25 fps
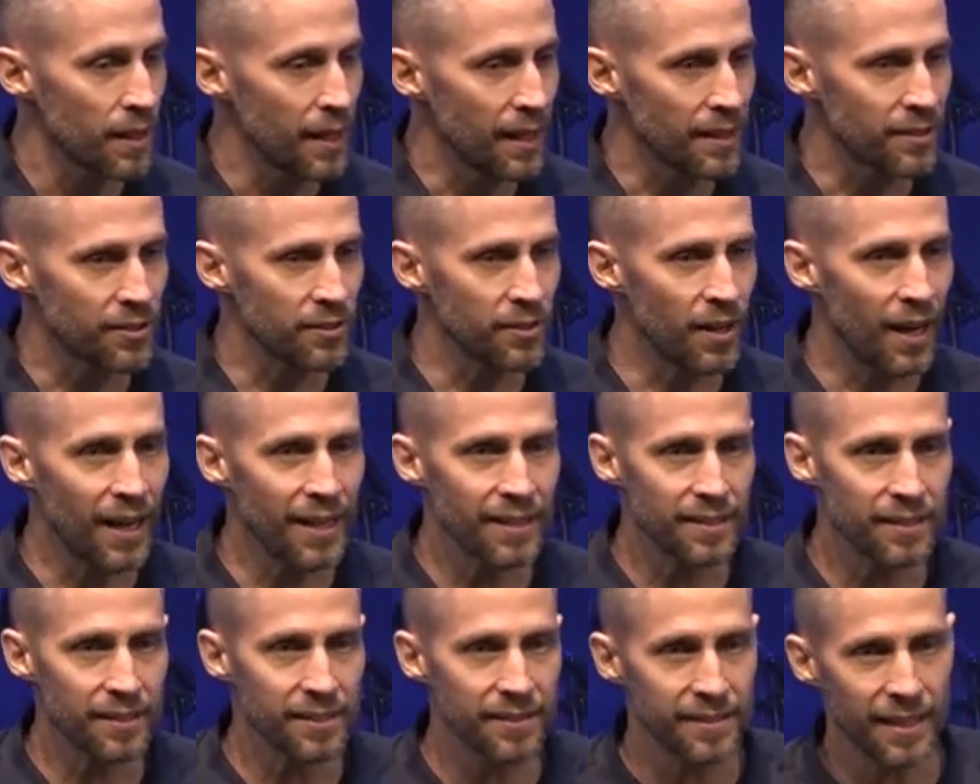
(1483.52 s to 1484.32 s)
It's
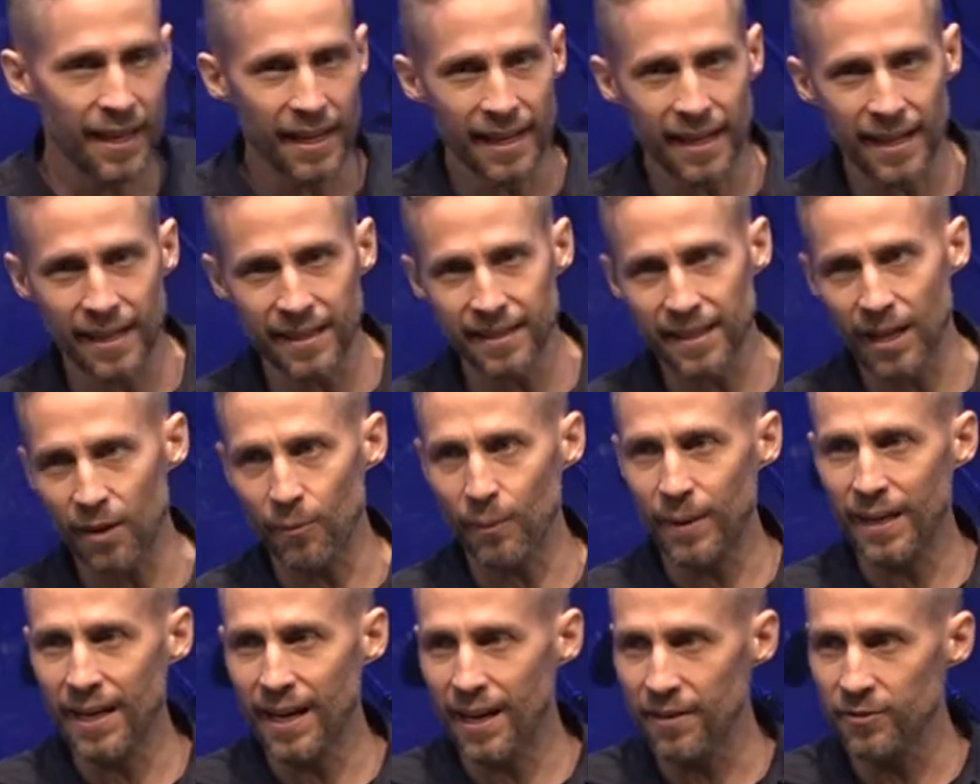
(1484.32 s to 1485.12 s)
not saying
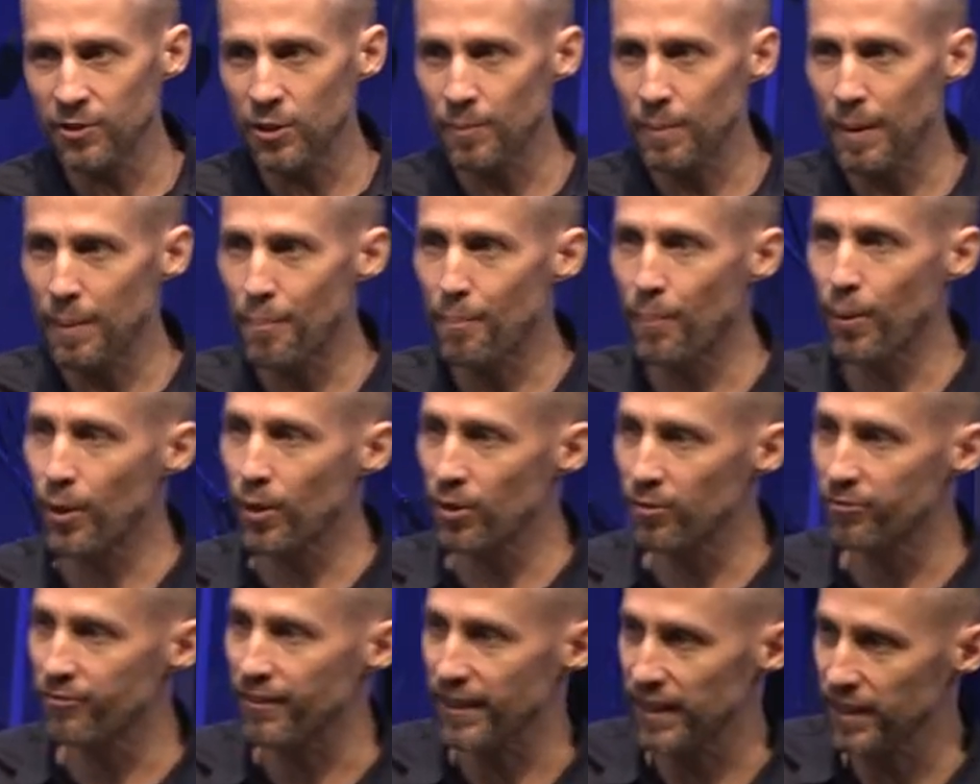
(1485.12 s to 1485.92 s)
that we have to be
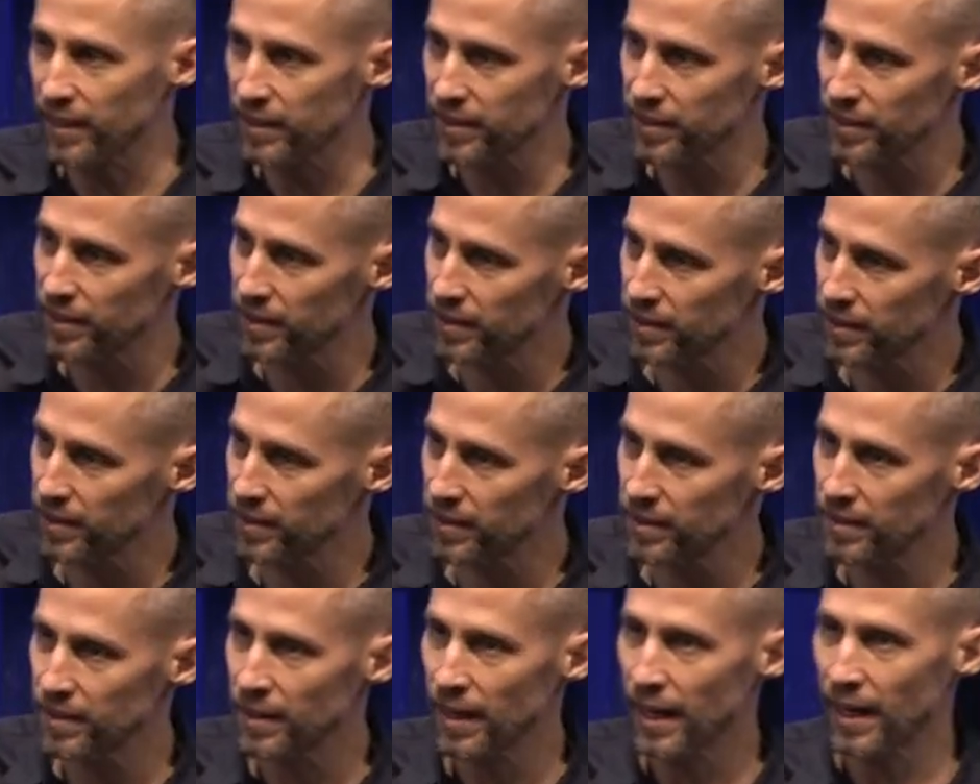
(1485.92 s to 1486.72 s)
perfect.
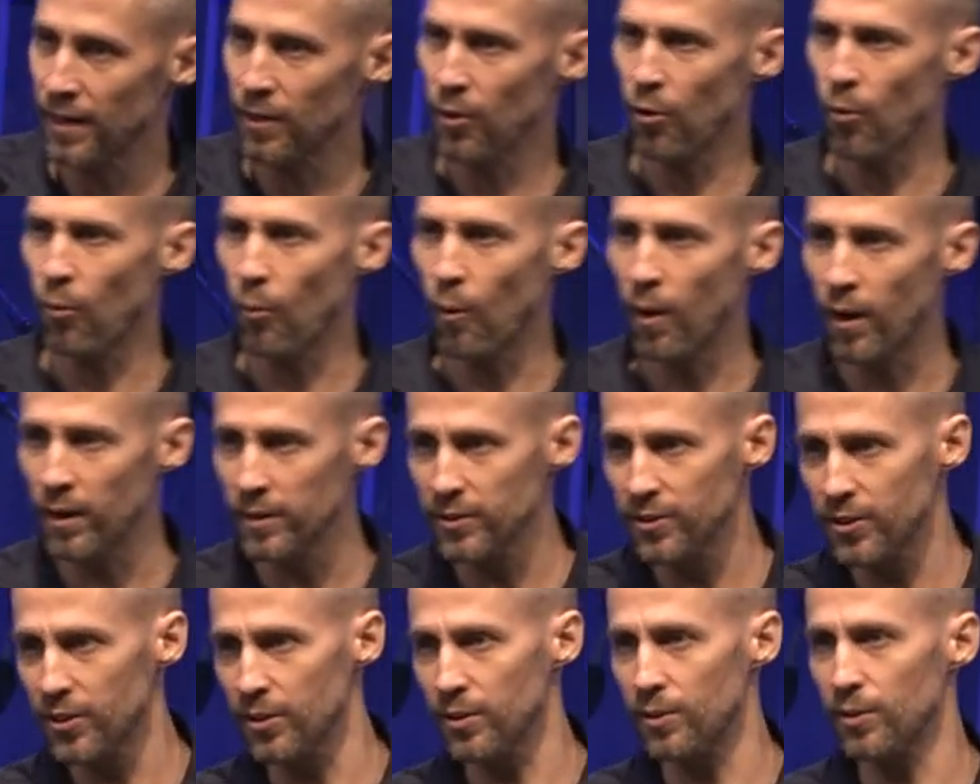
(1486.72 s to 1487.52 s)
I don't
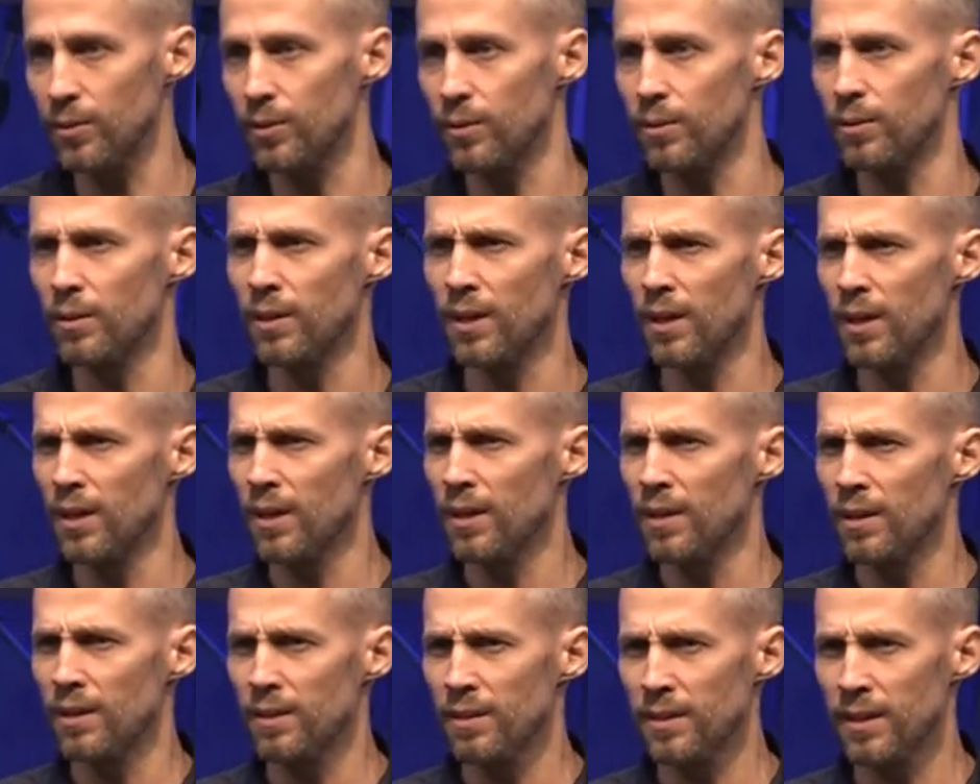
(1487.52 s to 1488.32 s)
want to
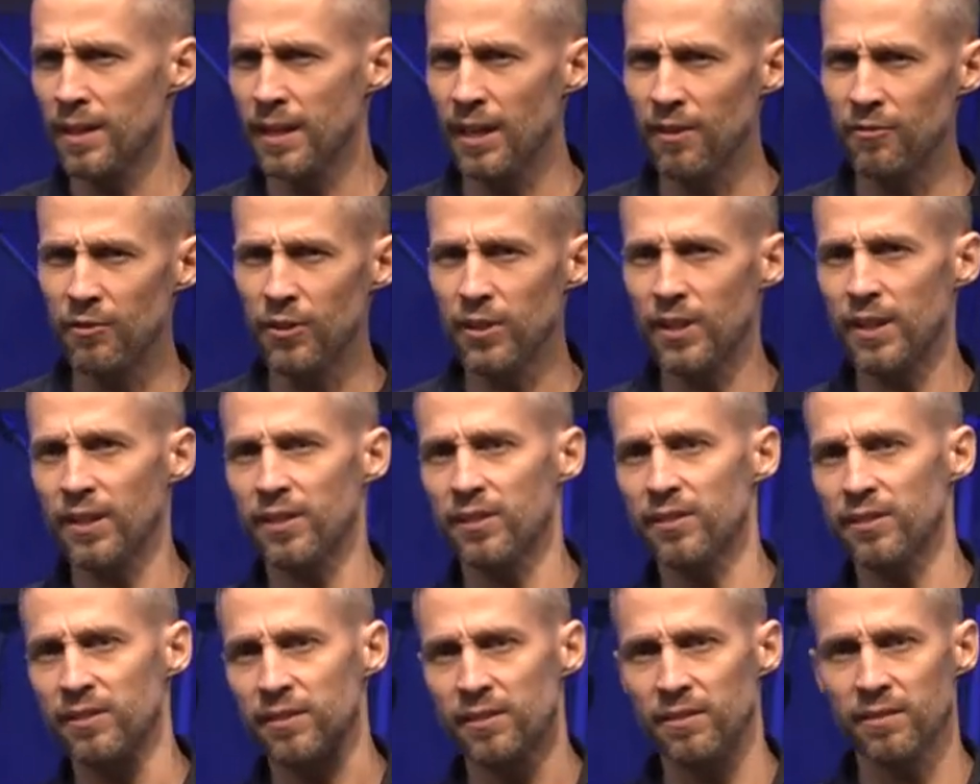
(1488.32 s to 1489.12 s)
give you
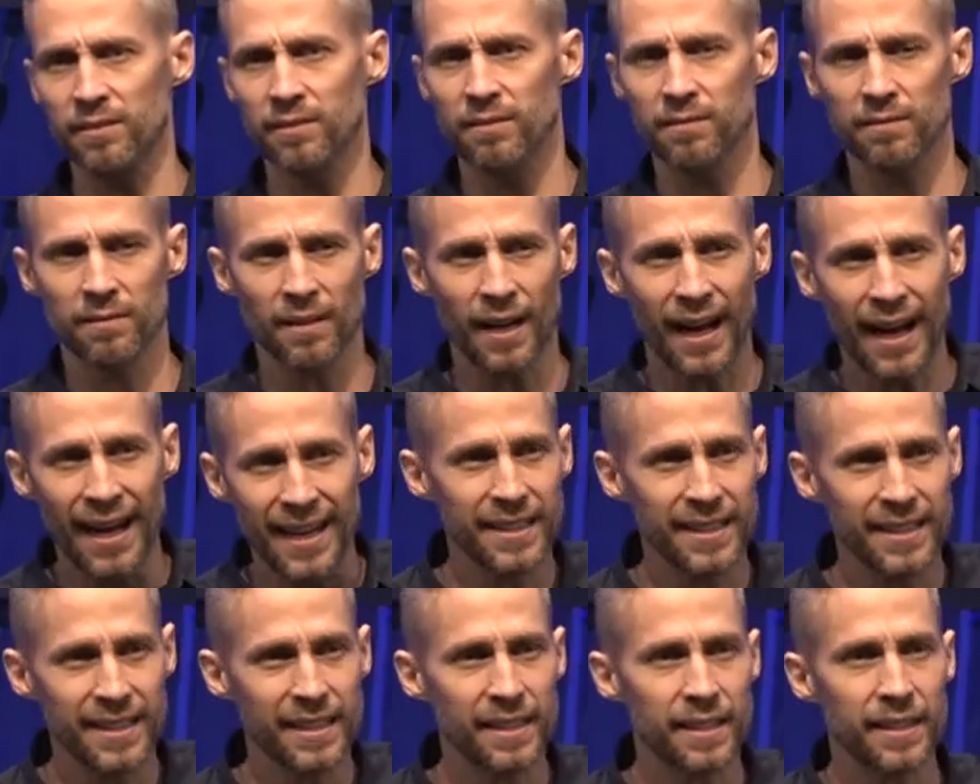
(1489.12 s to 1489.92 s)
this
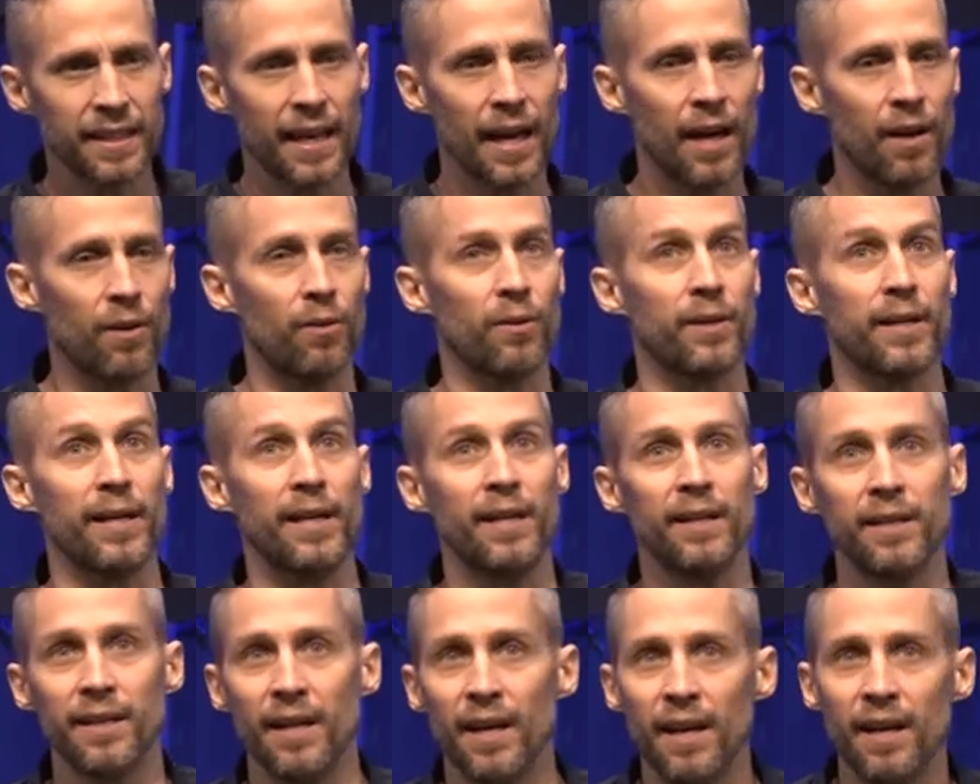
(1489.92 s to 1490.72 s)
idea that,
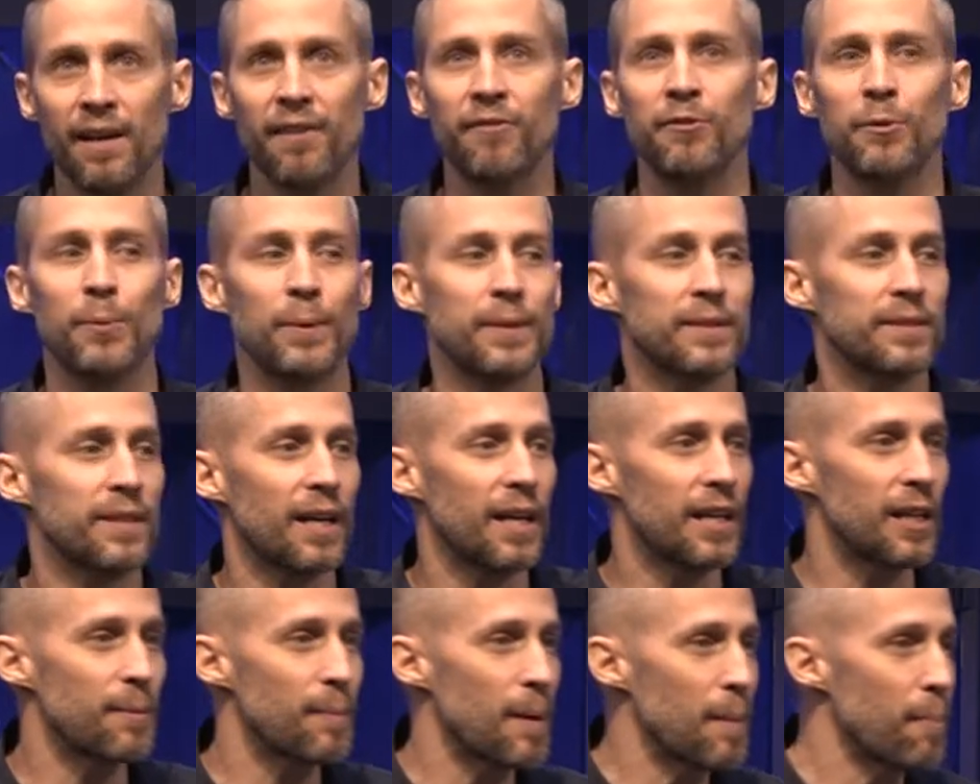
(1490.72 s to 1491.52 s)
okay, yeah, everyone's
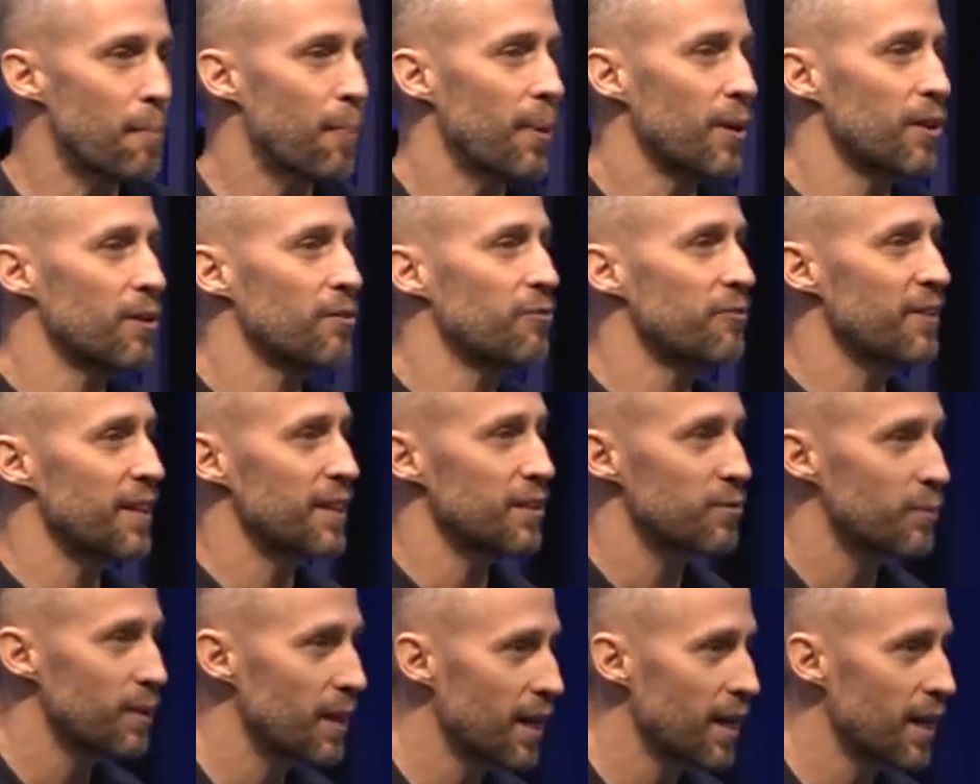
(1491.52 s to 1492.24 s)
got to be perfect.